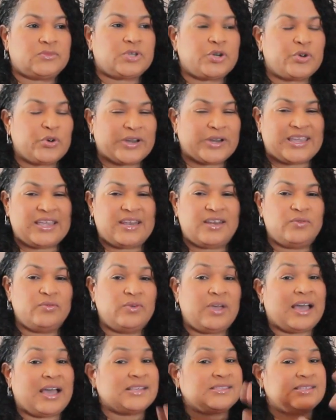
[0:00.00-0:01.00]

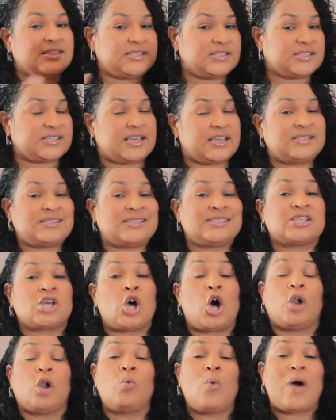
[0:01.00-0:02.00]
Twerking, as it says, it's
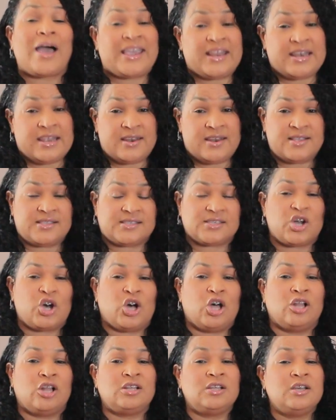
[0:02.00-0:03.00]
called whining. It's
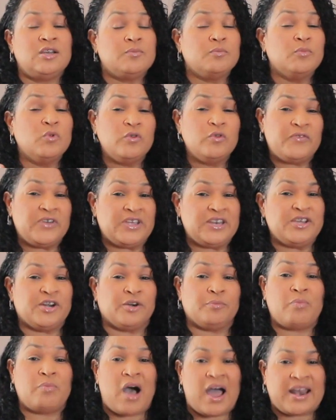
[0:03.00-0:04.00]
called moving your
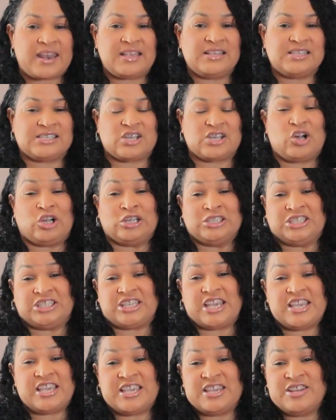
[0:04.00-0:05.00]
body. It's called
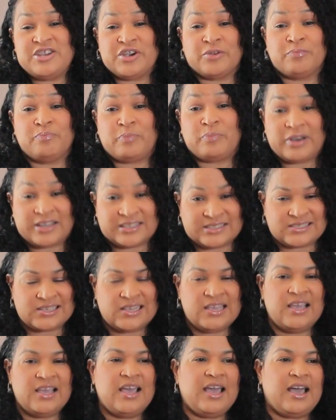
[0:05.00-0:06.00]
shaking your butt.
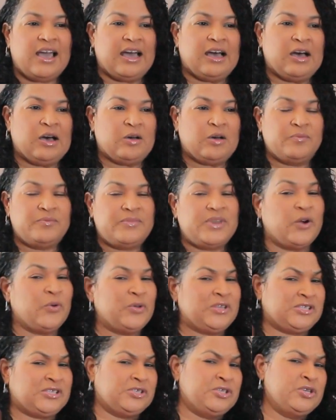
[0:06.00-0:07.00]
No,
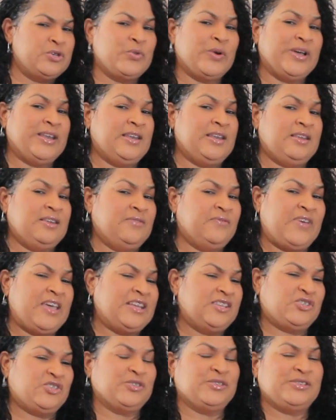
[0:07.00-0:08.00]
it's new and
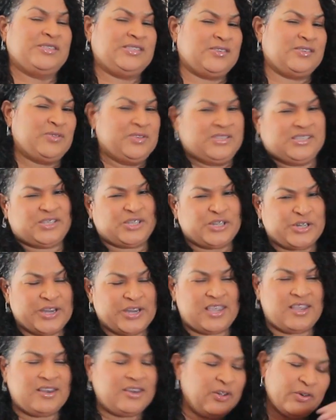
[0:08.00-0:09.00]
adventurous, so it's
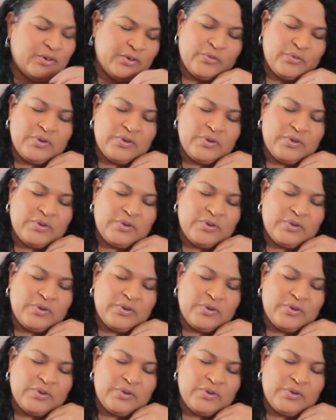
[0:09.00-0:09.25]
twerking. No, it